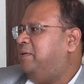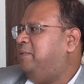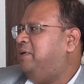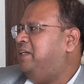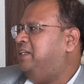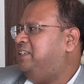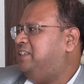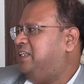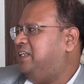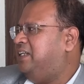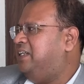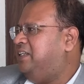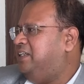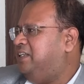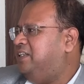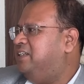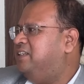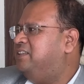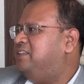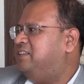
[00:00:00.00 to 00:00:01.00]
I mean, it's taken
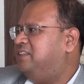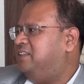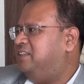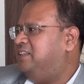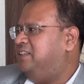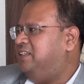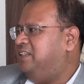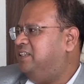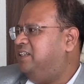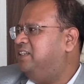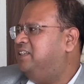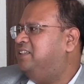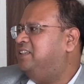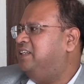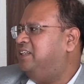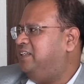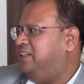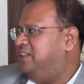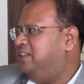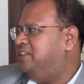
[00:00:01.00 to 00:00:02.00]
years
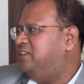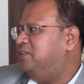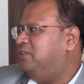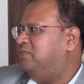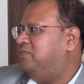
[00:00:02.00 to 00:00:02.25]
and years